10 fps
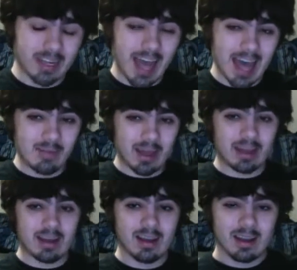
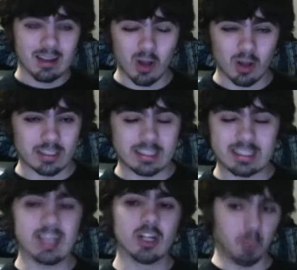anime called
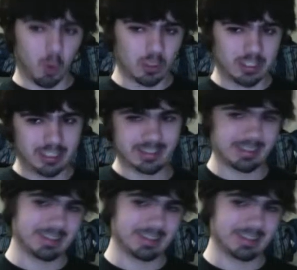Single Portion.